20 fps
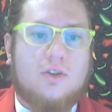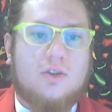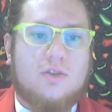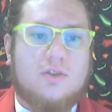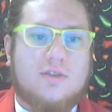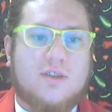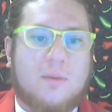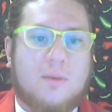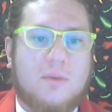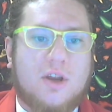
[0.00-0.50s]

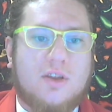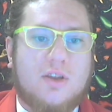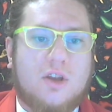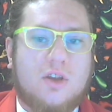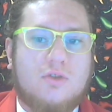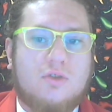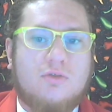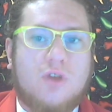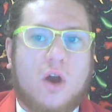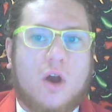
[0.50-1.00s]
somebody that
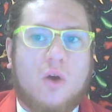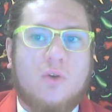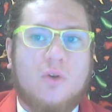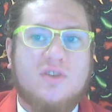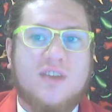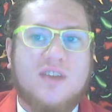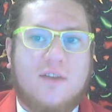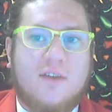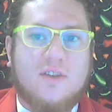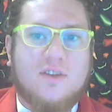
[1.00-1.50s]
you know
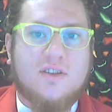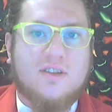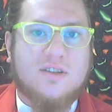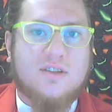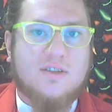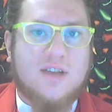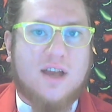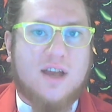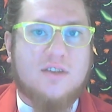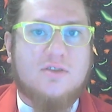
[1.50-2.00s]
is having
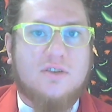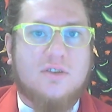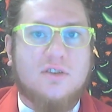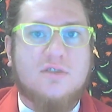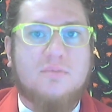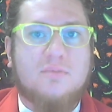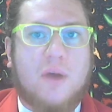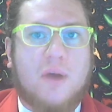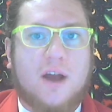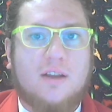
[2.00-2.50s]
success or the
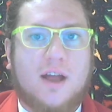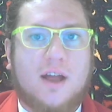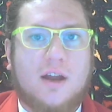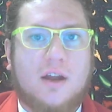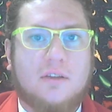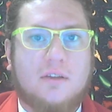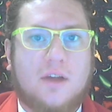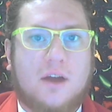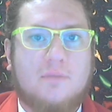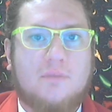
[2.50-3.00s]
spotlight
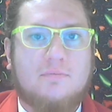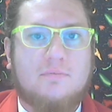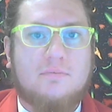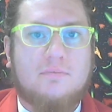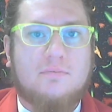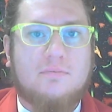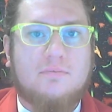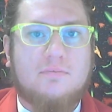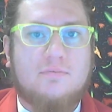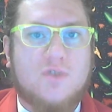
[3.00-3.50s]
on them.
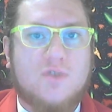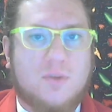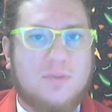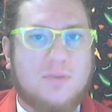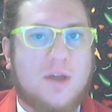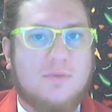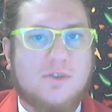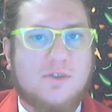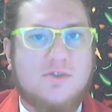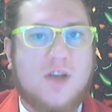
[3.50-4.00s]

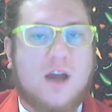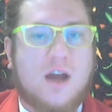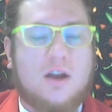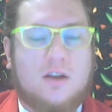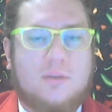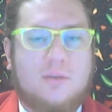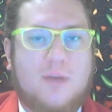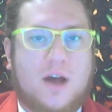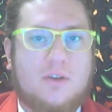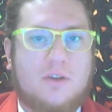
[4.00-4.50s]
Sometimes it's not
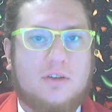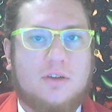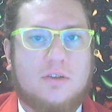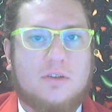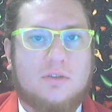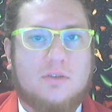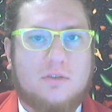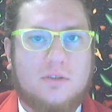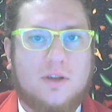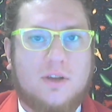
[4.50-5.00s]
all about you,
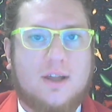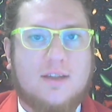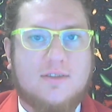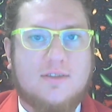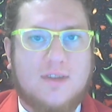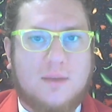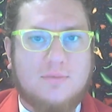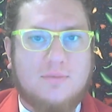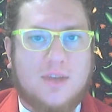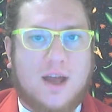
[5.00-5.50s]
and
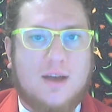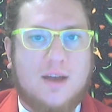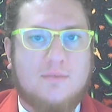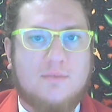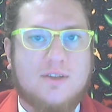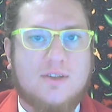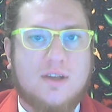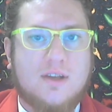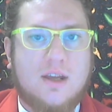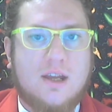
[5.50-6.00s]

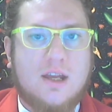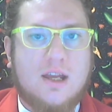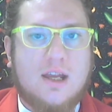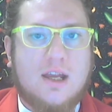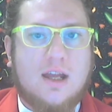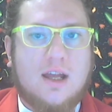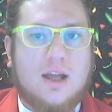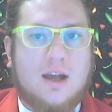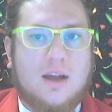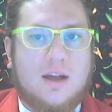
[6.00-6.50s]
sometimes
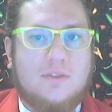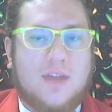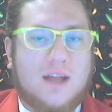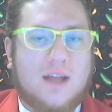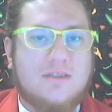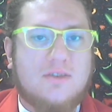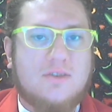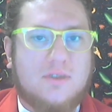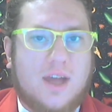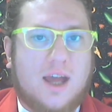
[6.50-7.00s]
uh,
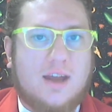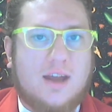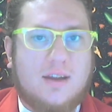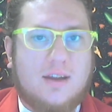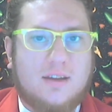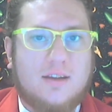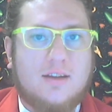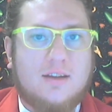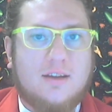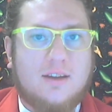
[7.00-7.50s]
that's okay.
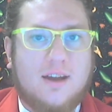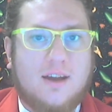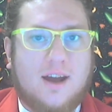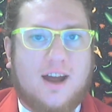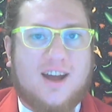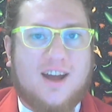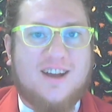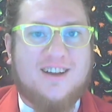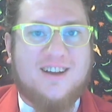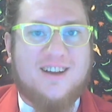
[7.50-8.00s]

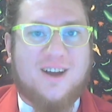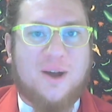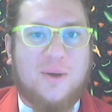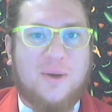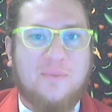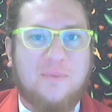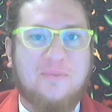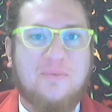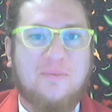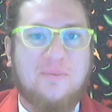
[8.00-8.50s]
Um,